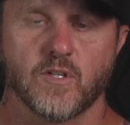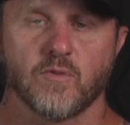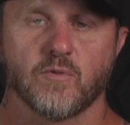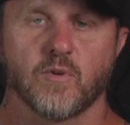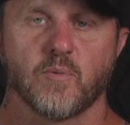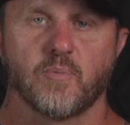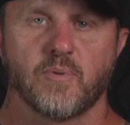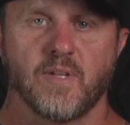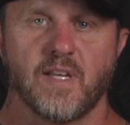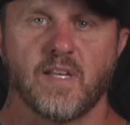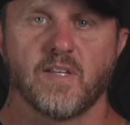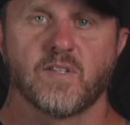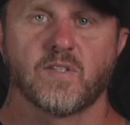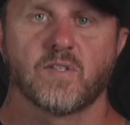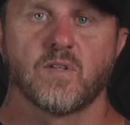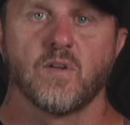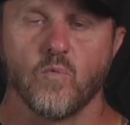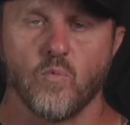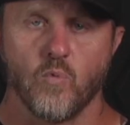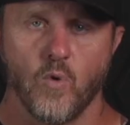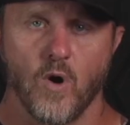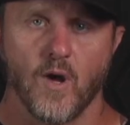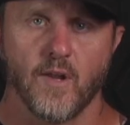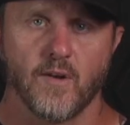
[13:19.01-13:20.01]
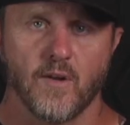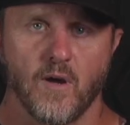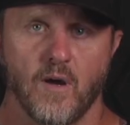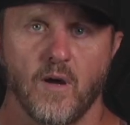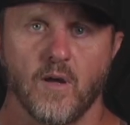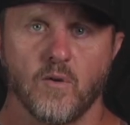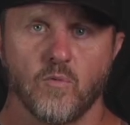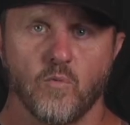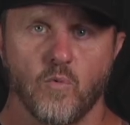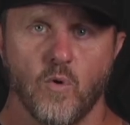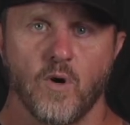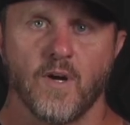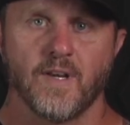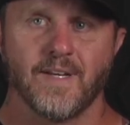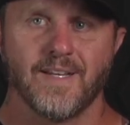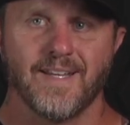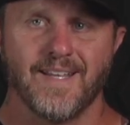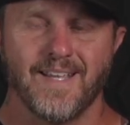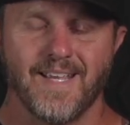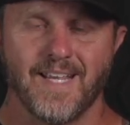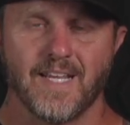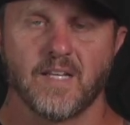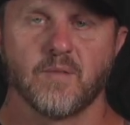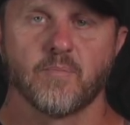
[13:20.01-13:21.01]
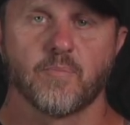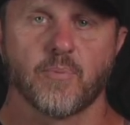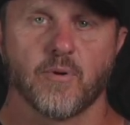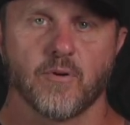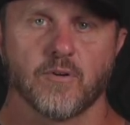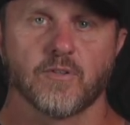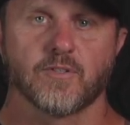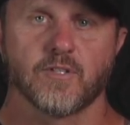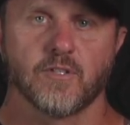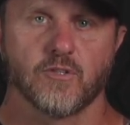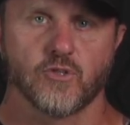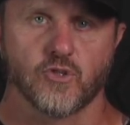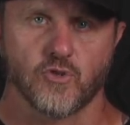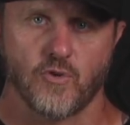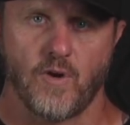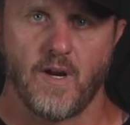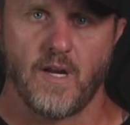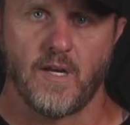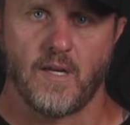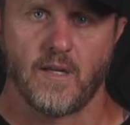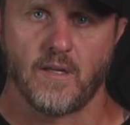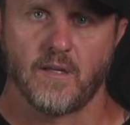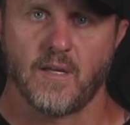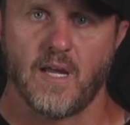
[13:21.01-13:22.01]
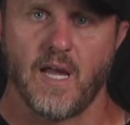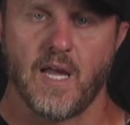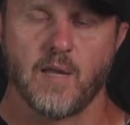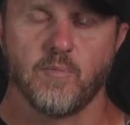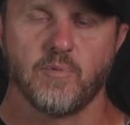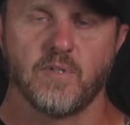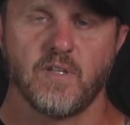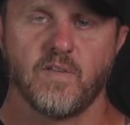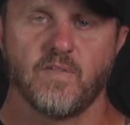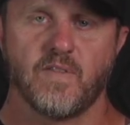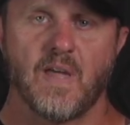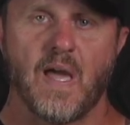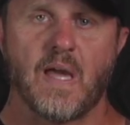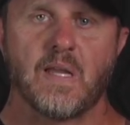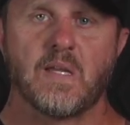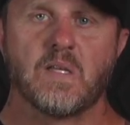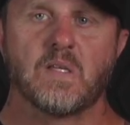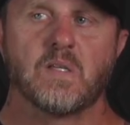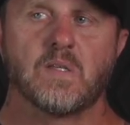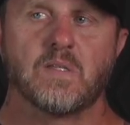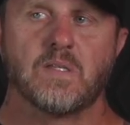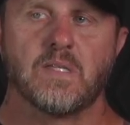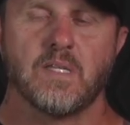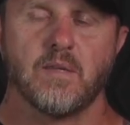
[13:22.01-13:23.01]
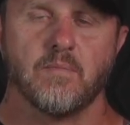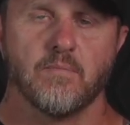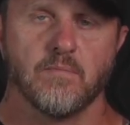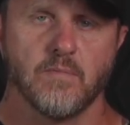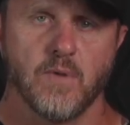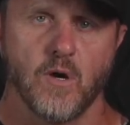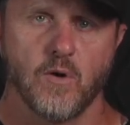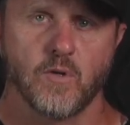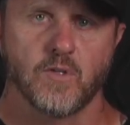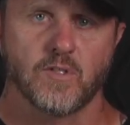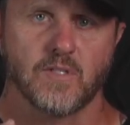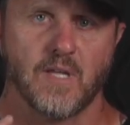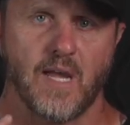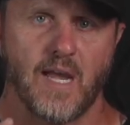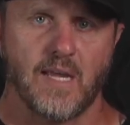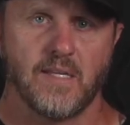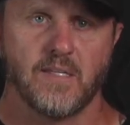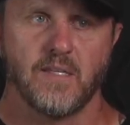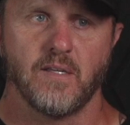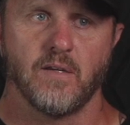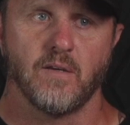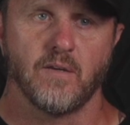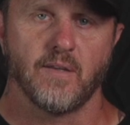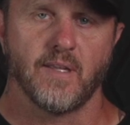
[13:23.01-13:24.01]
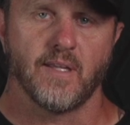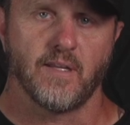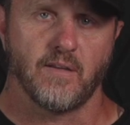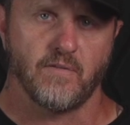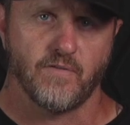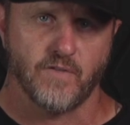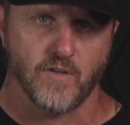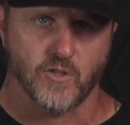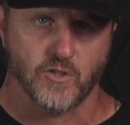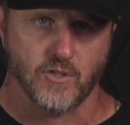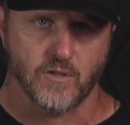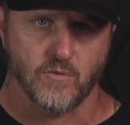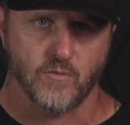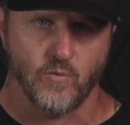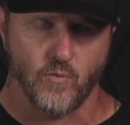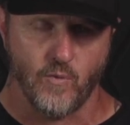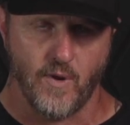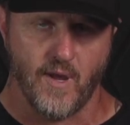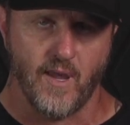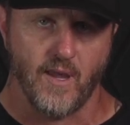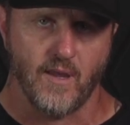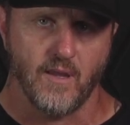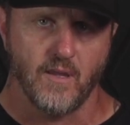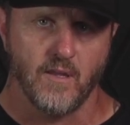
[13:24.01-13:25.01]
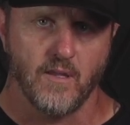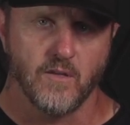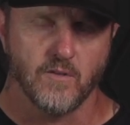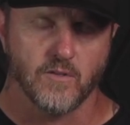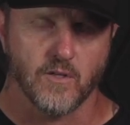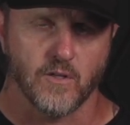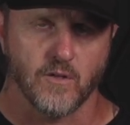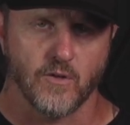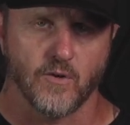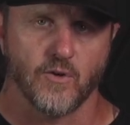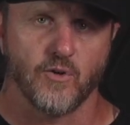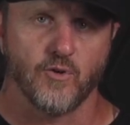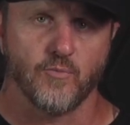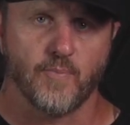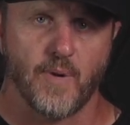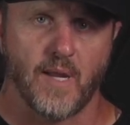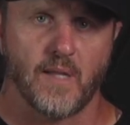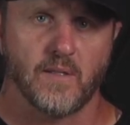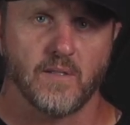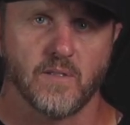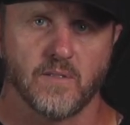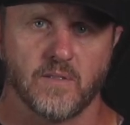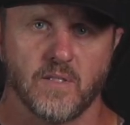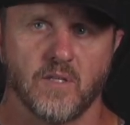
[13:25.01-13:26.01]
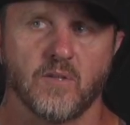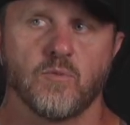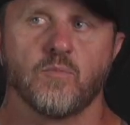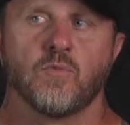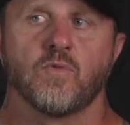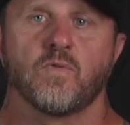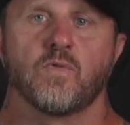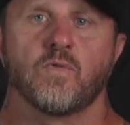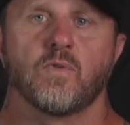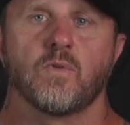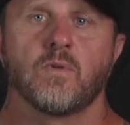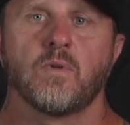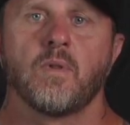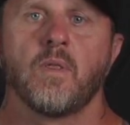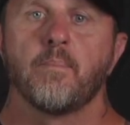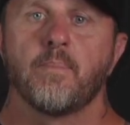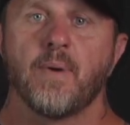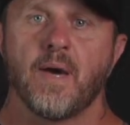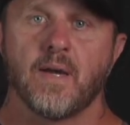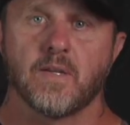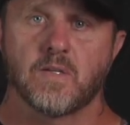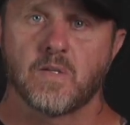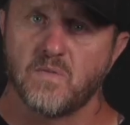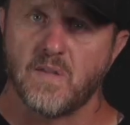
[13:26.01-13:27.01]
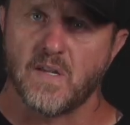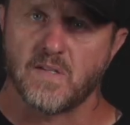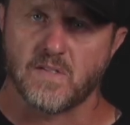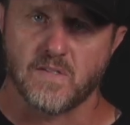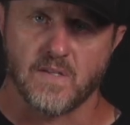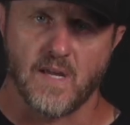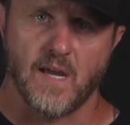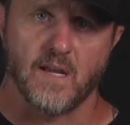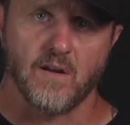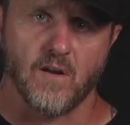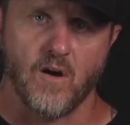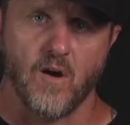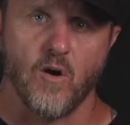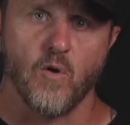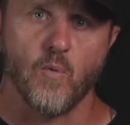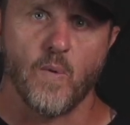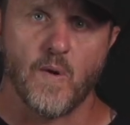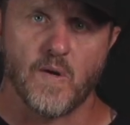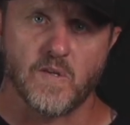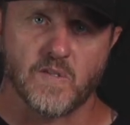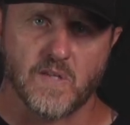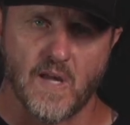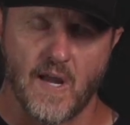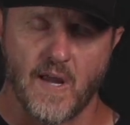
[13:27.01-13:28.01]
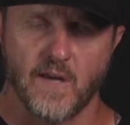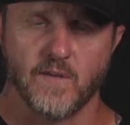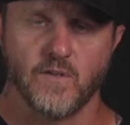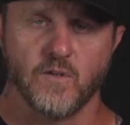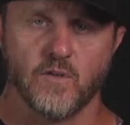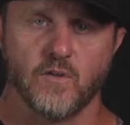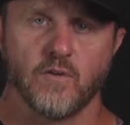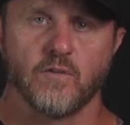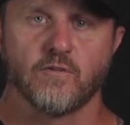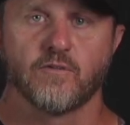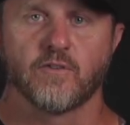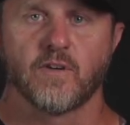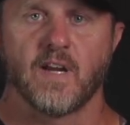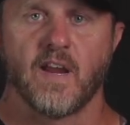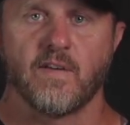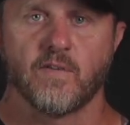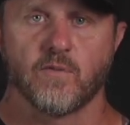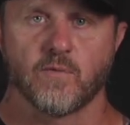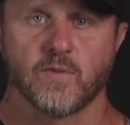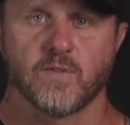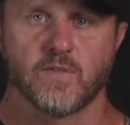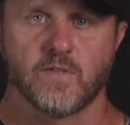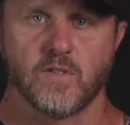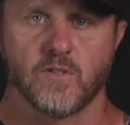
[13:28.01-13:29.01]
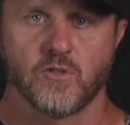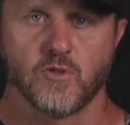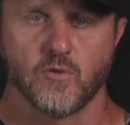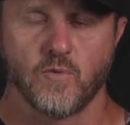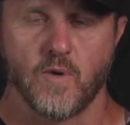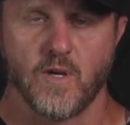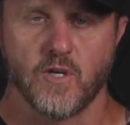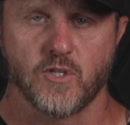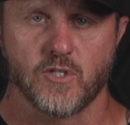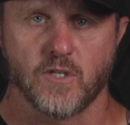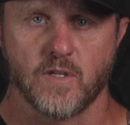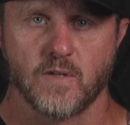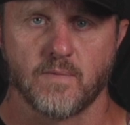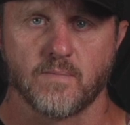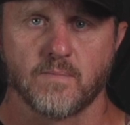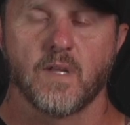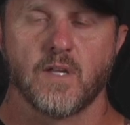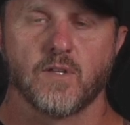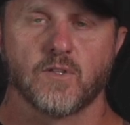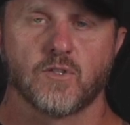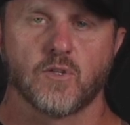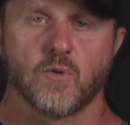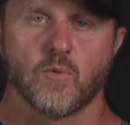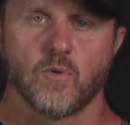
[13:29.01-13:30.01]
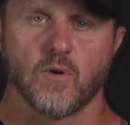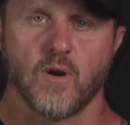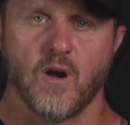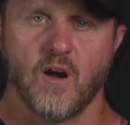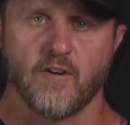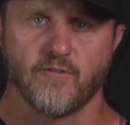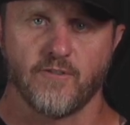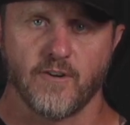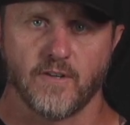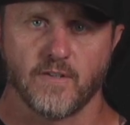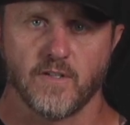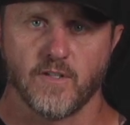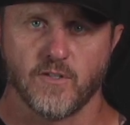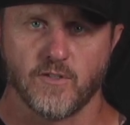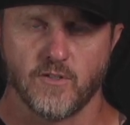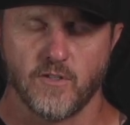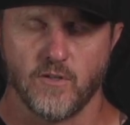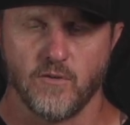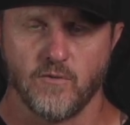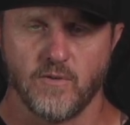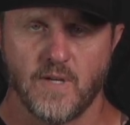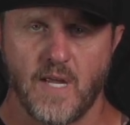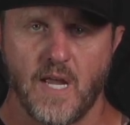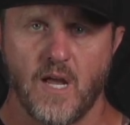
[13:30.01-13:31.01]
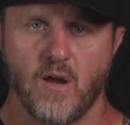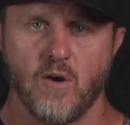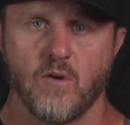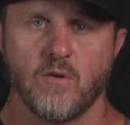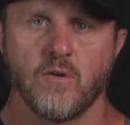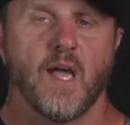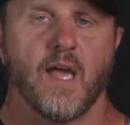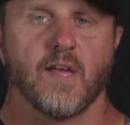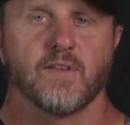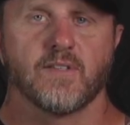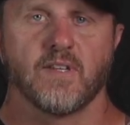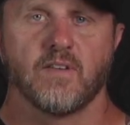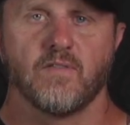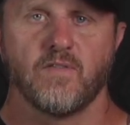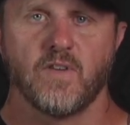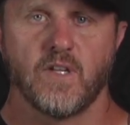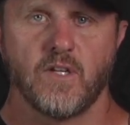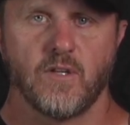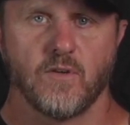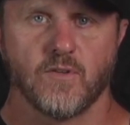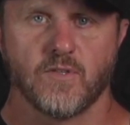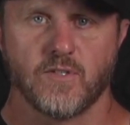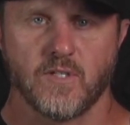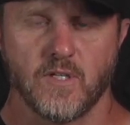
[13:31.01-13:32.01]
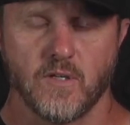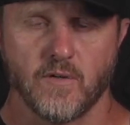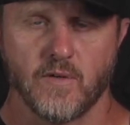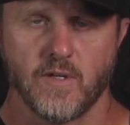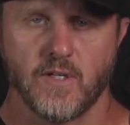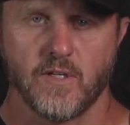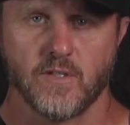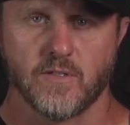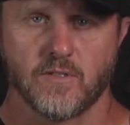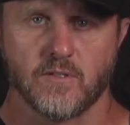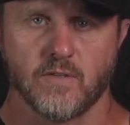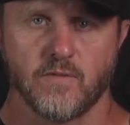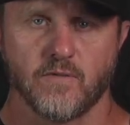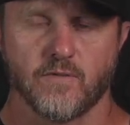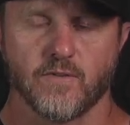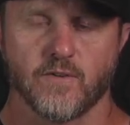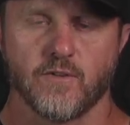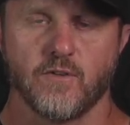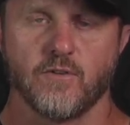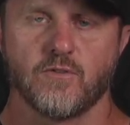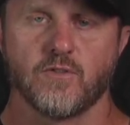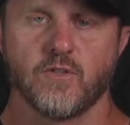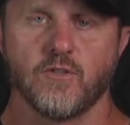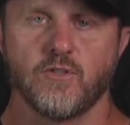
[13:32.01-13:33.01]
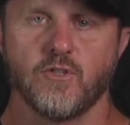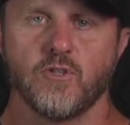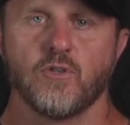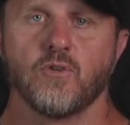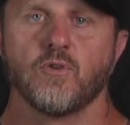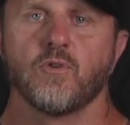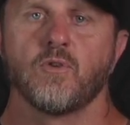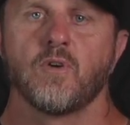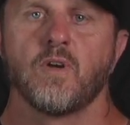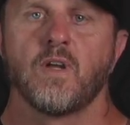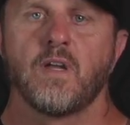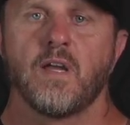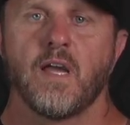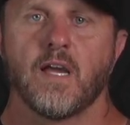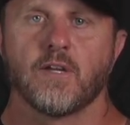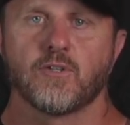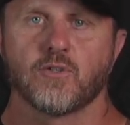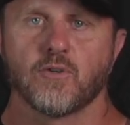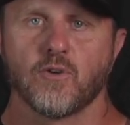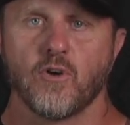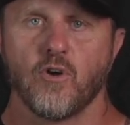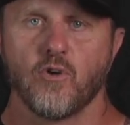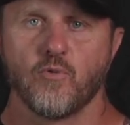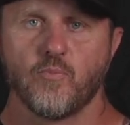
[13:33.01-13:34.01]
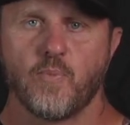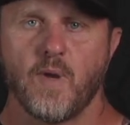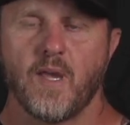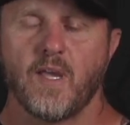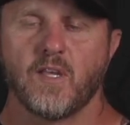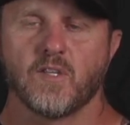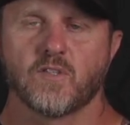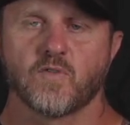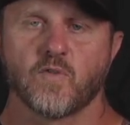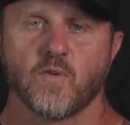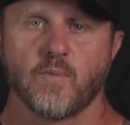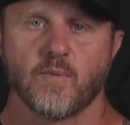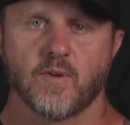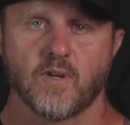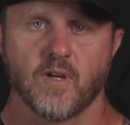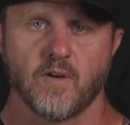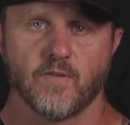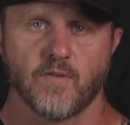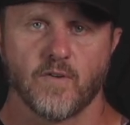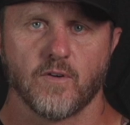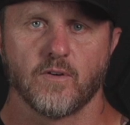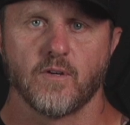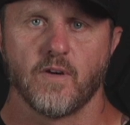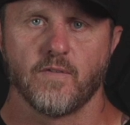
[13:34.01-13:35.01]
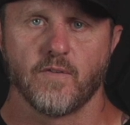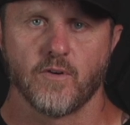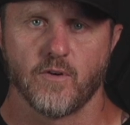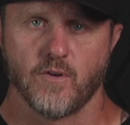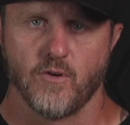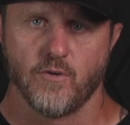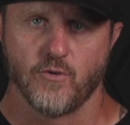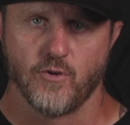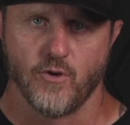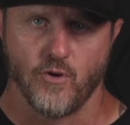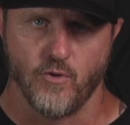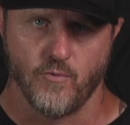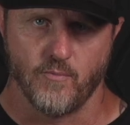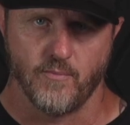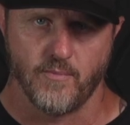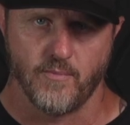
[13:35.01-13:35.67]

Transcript: to replace one-on-one in-person training. I believe that is the most ideal and efficient way to learn paintless dent removal. But that's not always ideal for everyone's situation. And so we're offering this to you now as a video series for you to do at your own pace from the comfort of your own home.